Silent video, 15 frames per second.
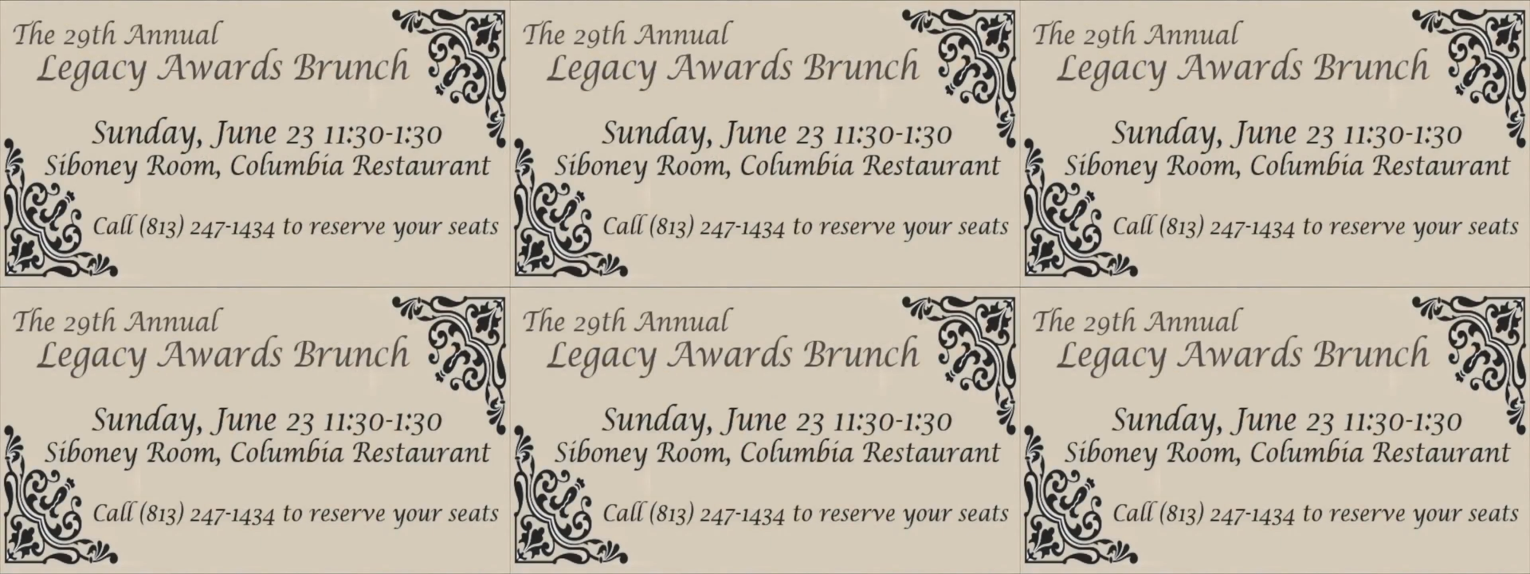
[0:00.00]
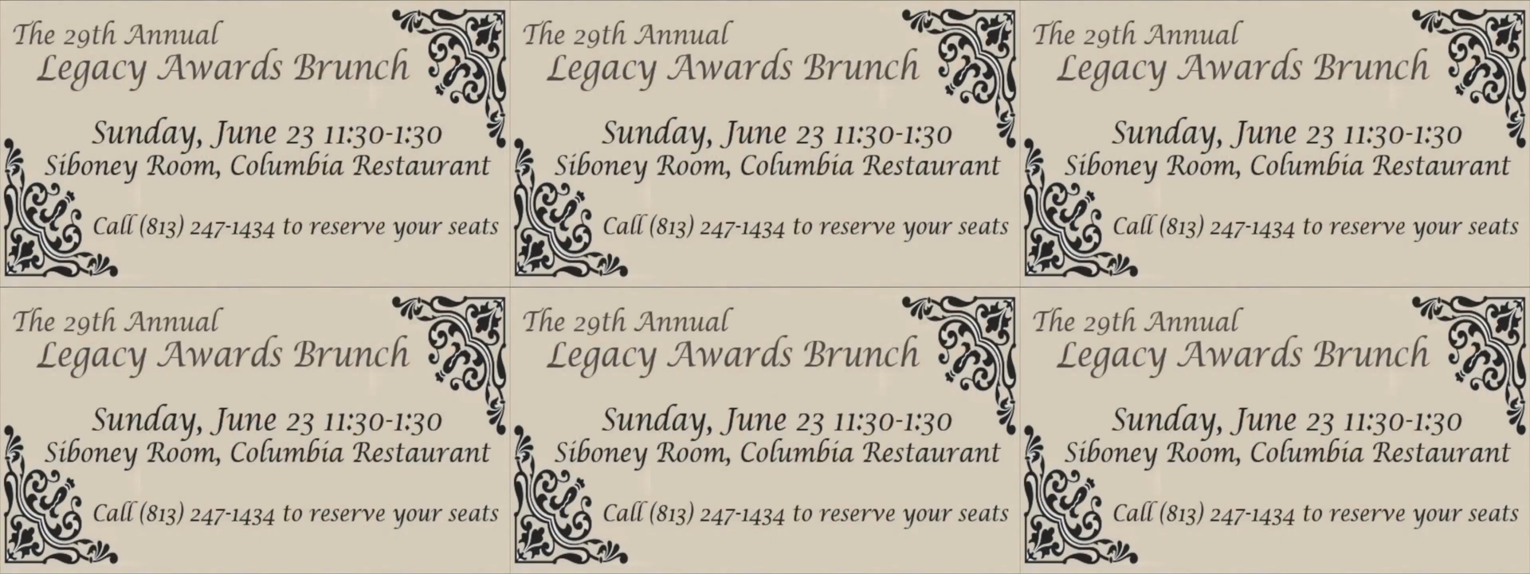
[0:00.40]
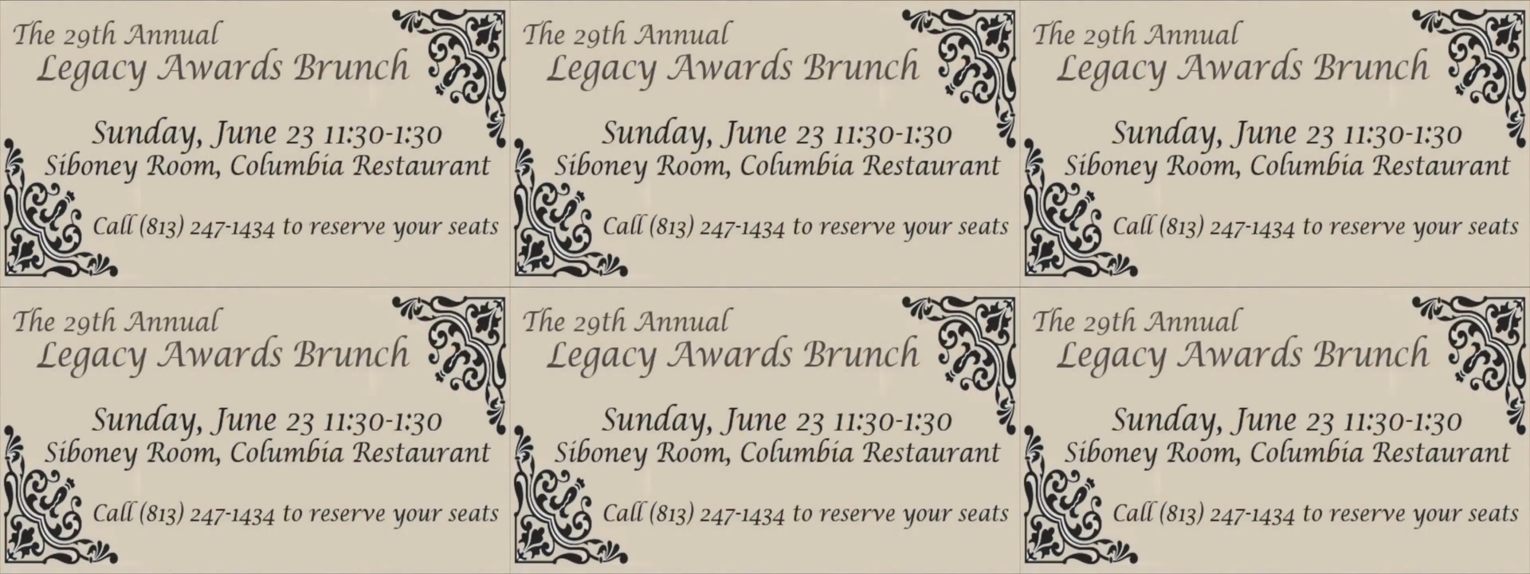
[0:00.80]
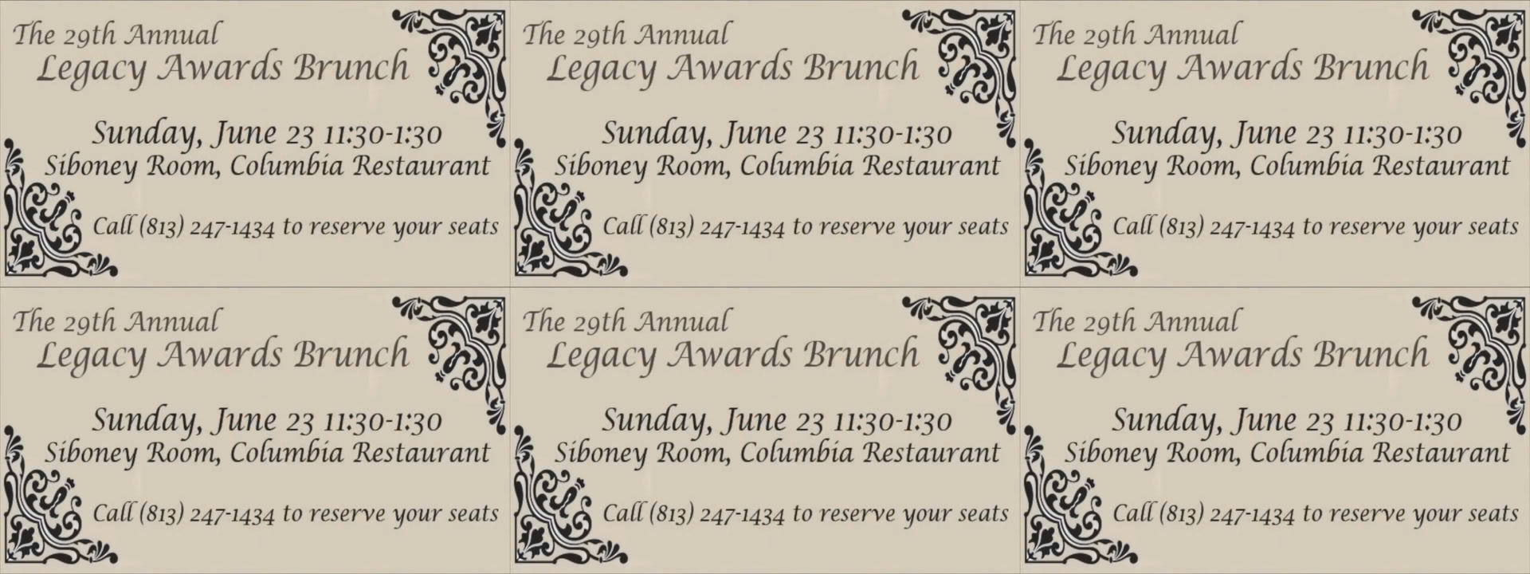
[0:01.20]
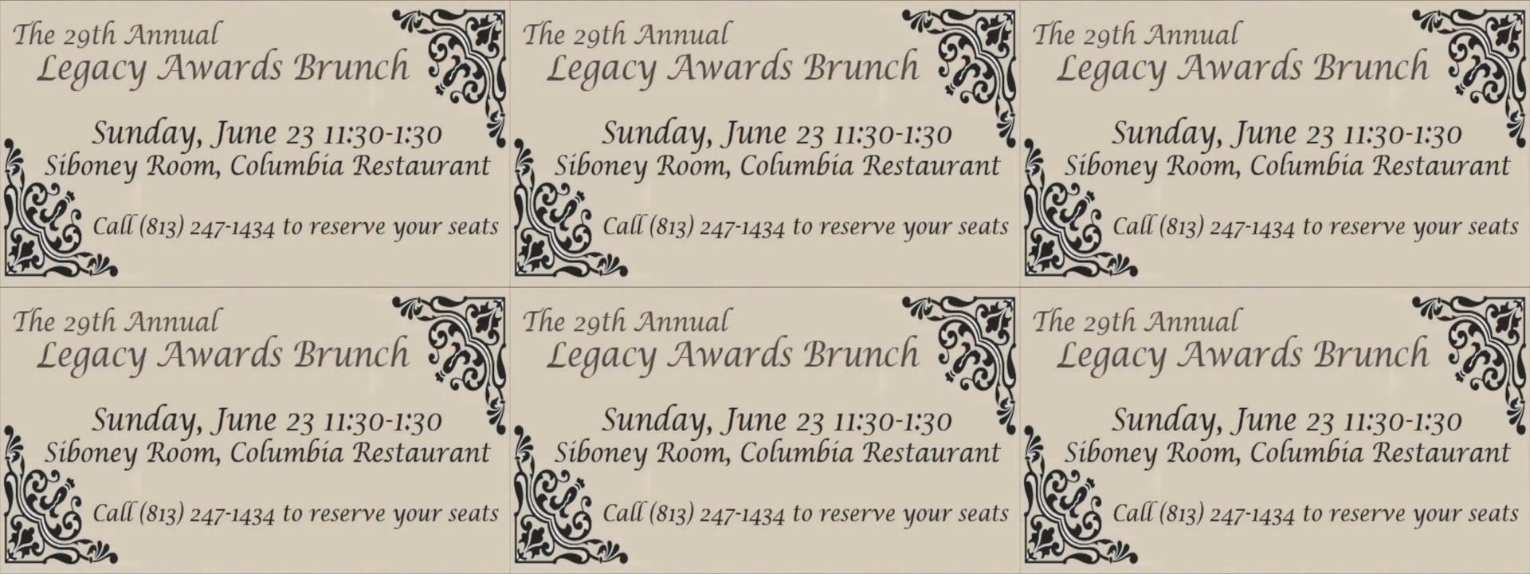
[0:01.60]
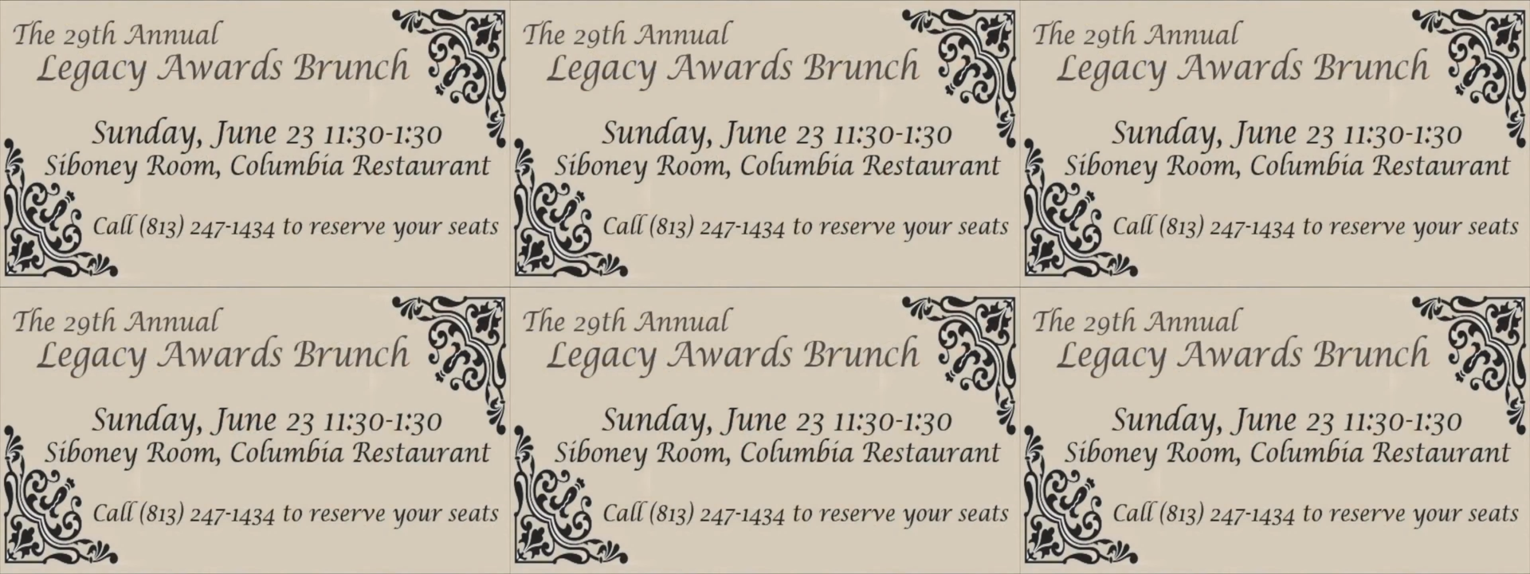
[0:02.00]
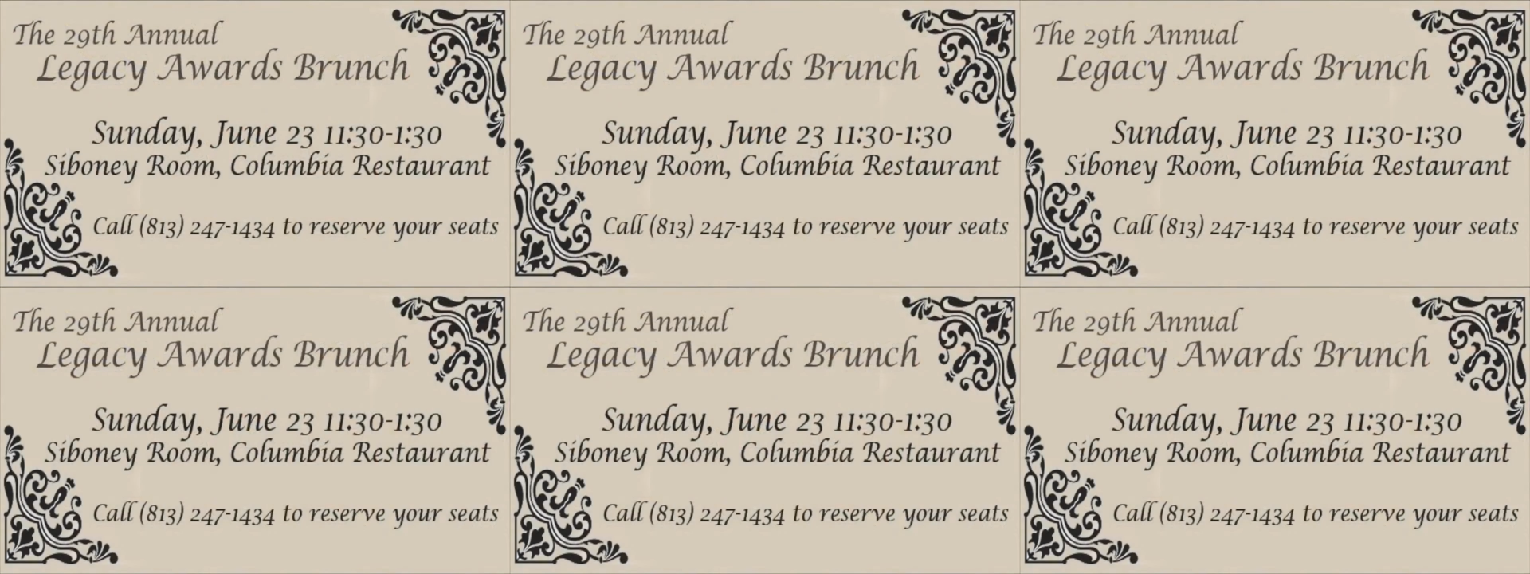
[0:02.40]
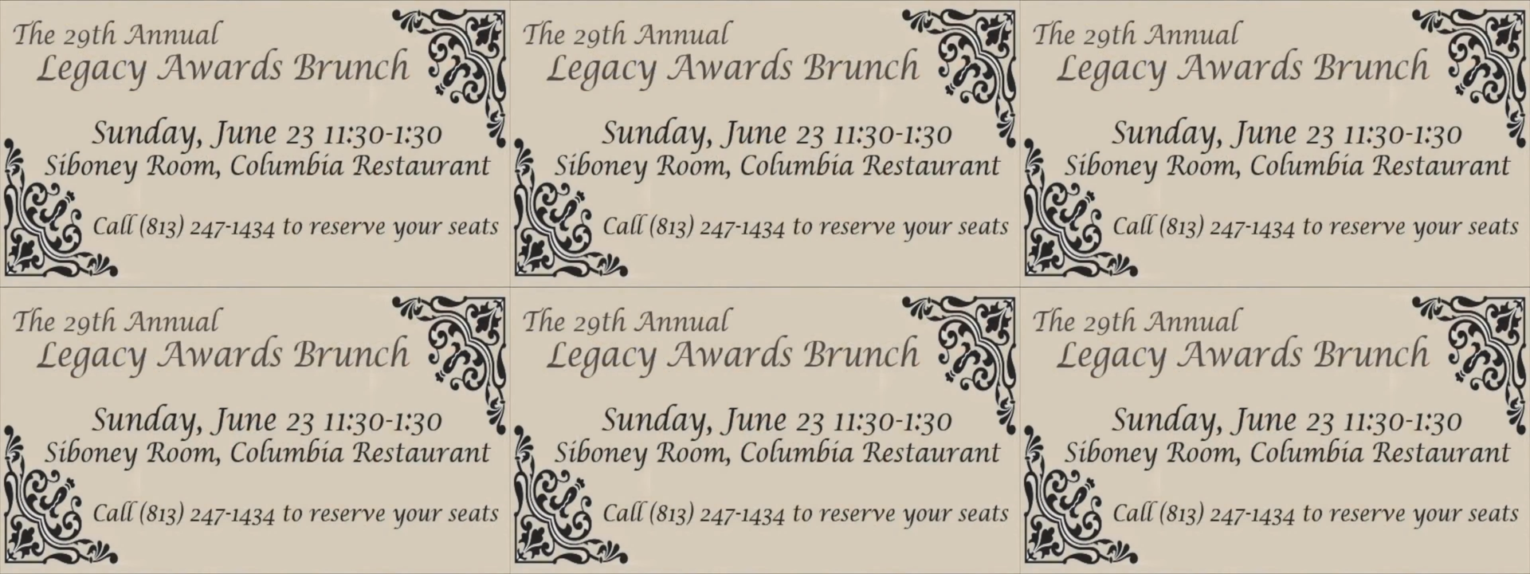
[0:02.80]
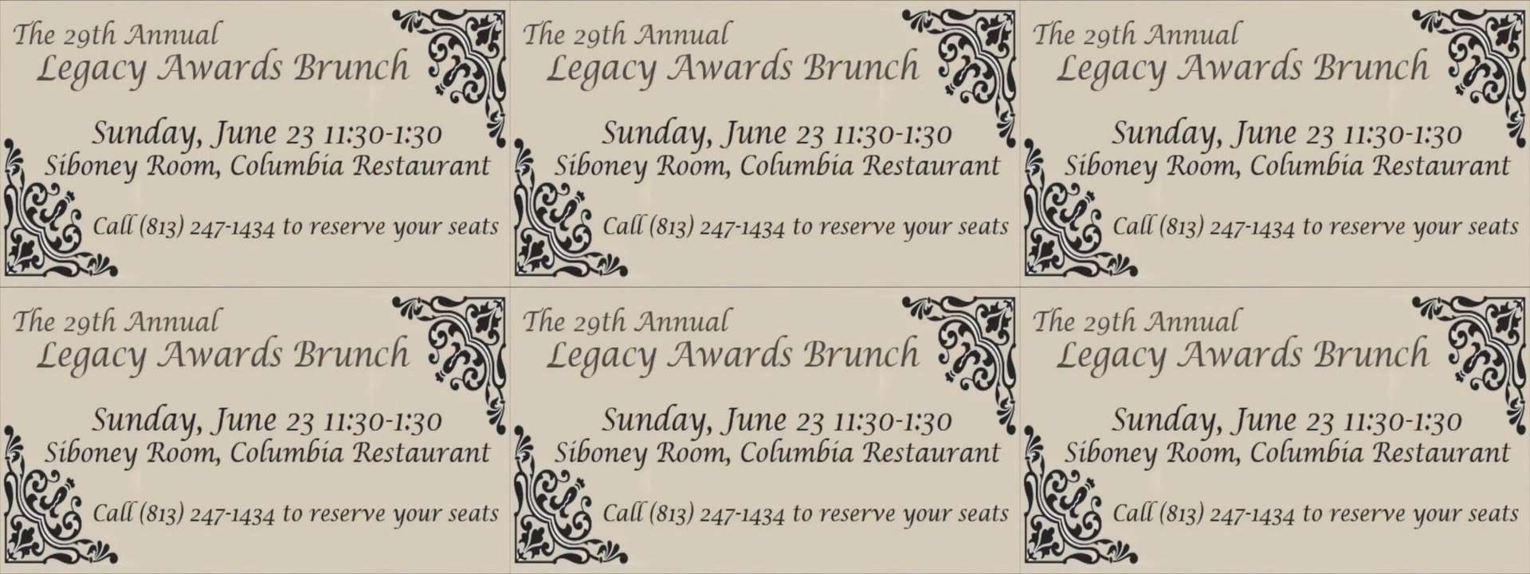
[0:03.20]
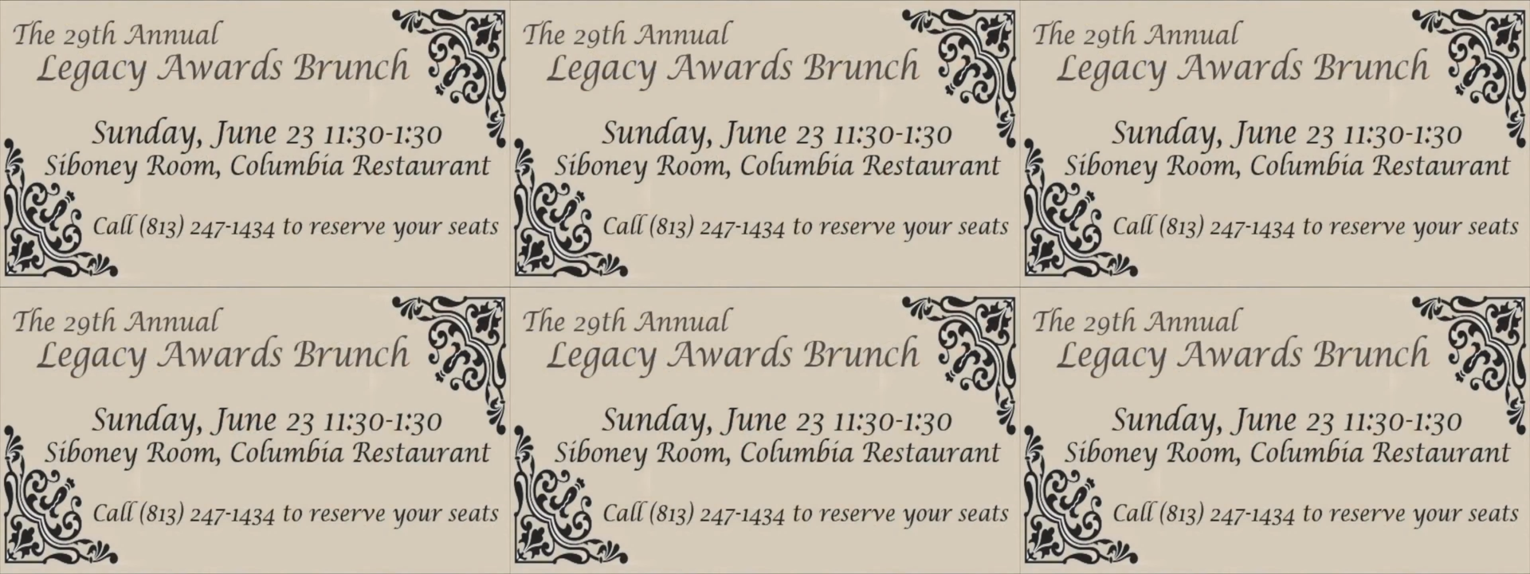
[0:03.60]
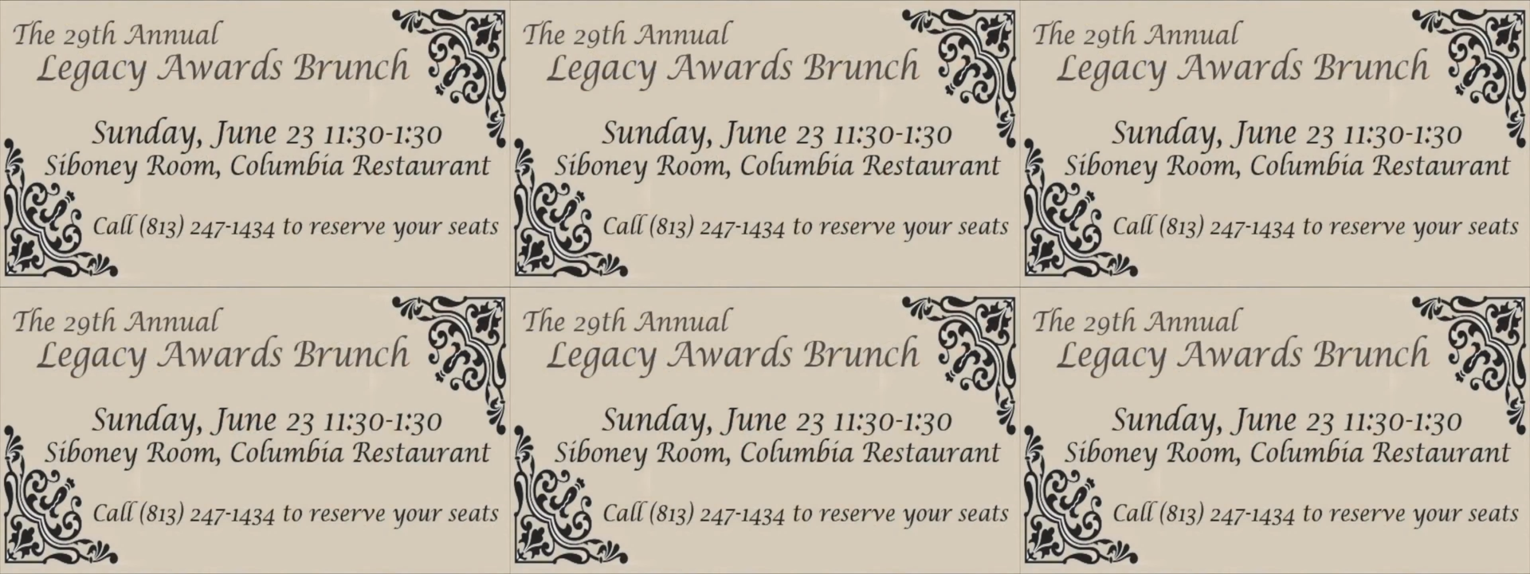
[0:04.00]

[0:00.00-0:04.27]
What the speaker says: Nobody's mouth can be seen.